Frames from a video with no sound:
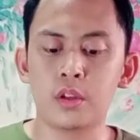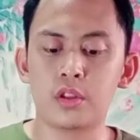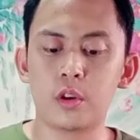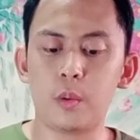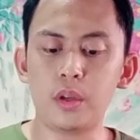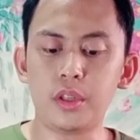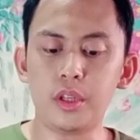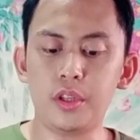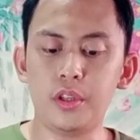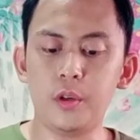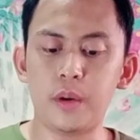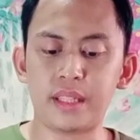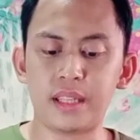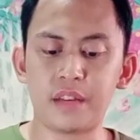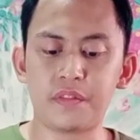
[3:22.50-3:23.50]
So what you
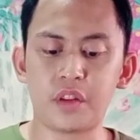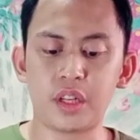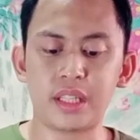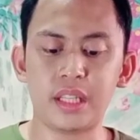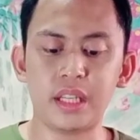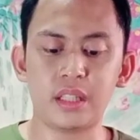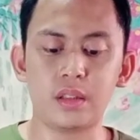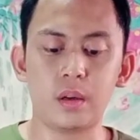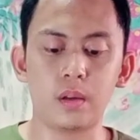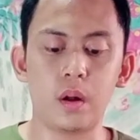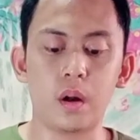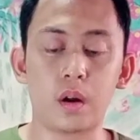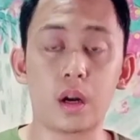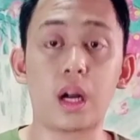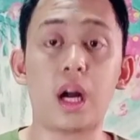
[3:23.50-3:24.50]
do is, if your tea is no
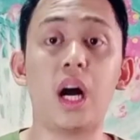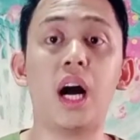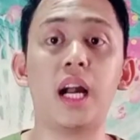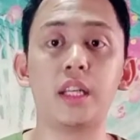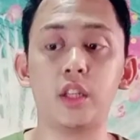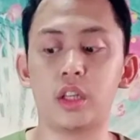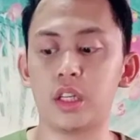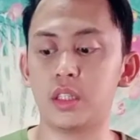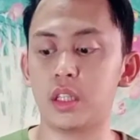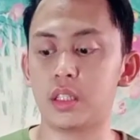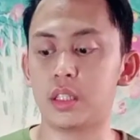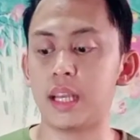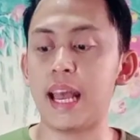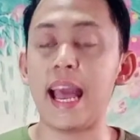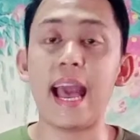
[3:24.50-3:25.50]
longer hot, you can
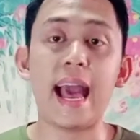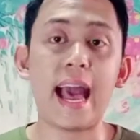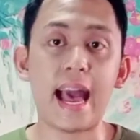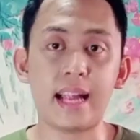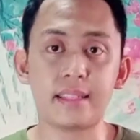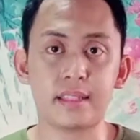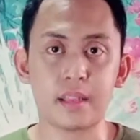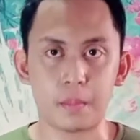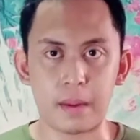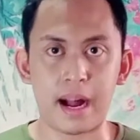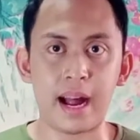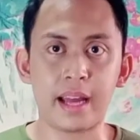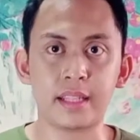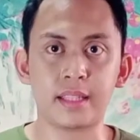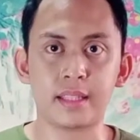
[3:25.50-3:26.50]
just add some
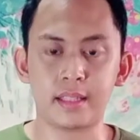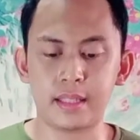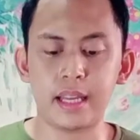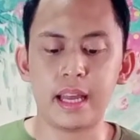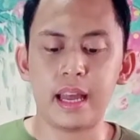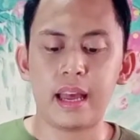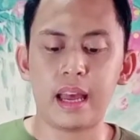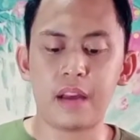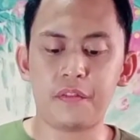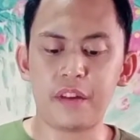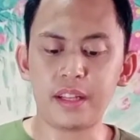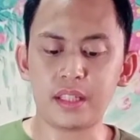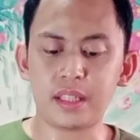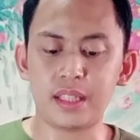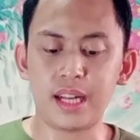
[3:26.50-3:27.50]
ice.
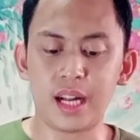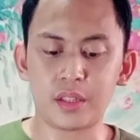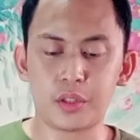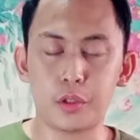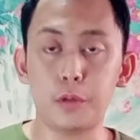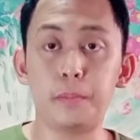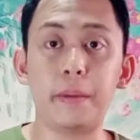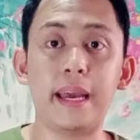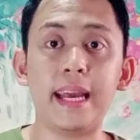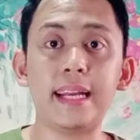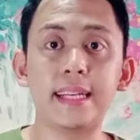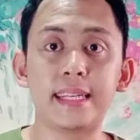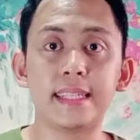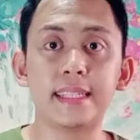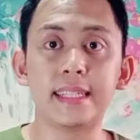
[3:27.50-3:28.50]
If it's not too
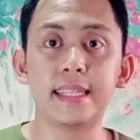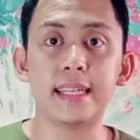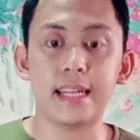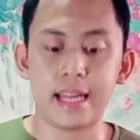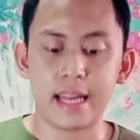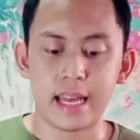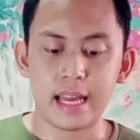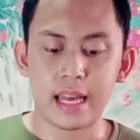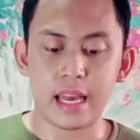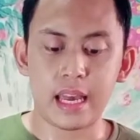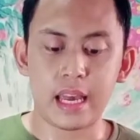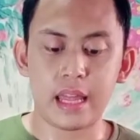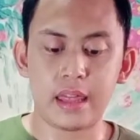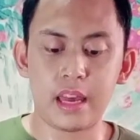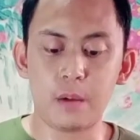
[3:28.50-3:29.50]
big,
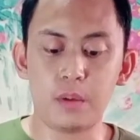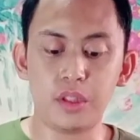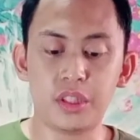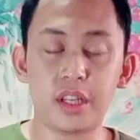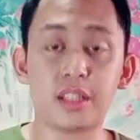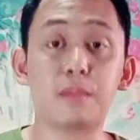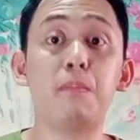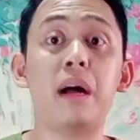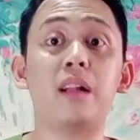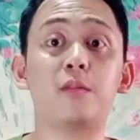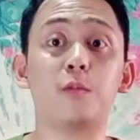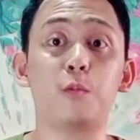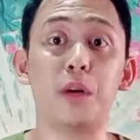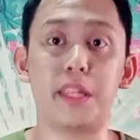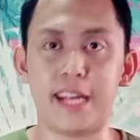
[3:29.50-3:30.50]
they will just
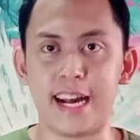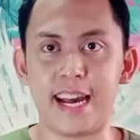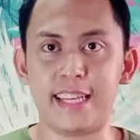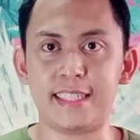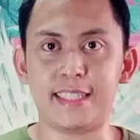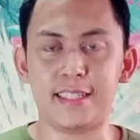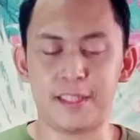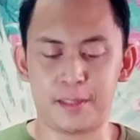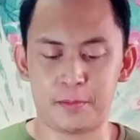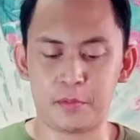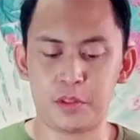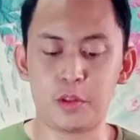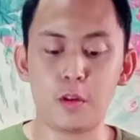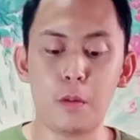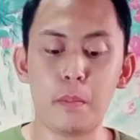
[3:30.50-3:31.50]
melt with the ice.
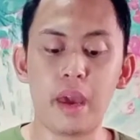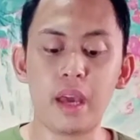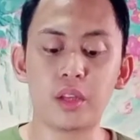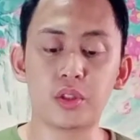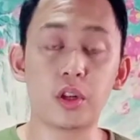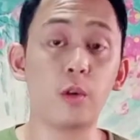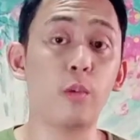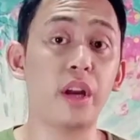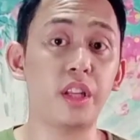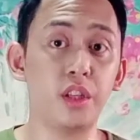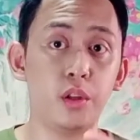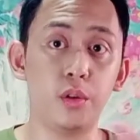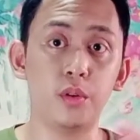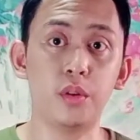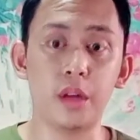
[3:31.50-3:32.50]
So you make sure when
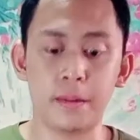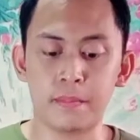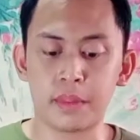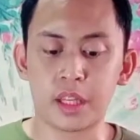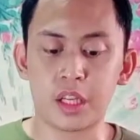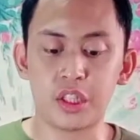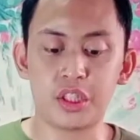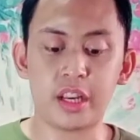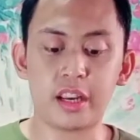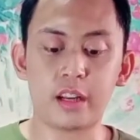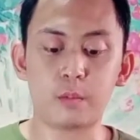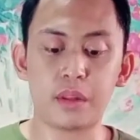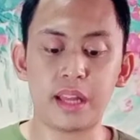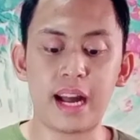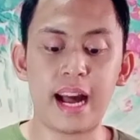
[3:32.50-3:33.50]
you shake
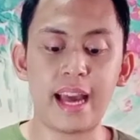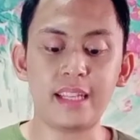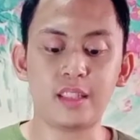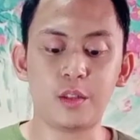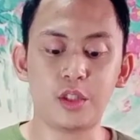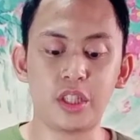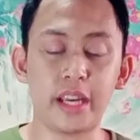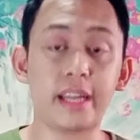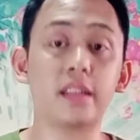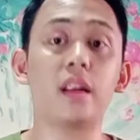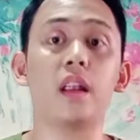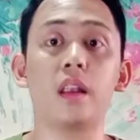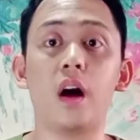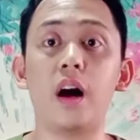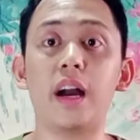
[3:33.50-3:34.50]
it with the ice, you shake it
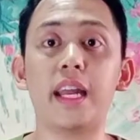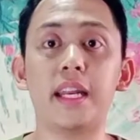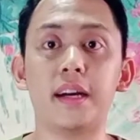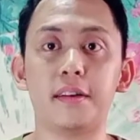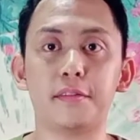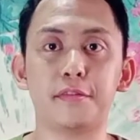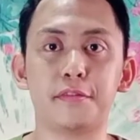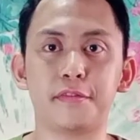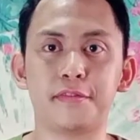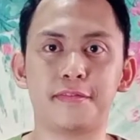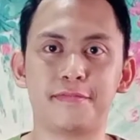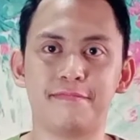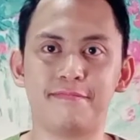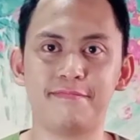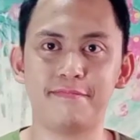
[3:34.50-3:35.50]
long enough.
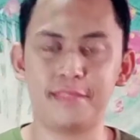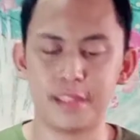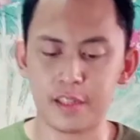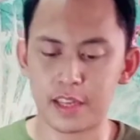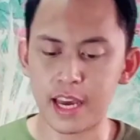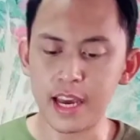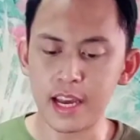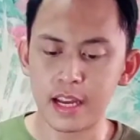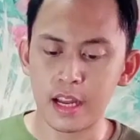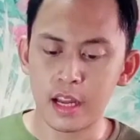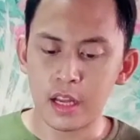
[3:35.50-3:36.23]
Okay,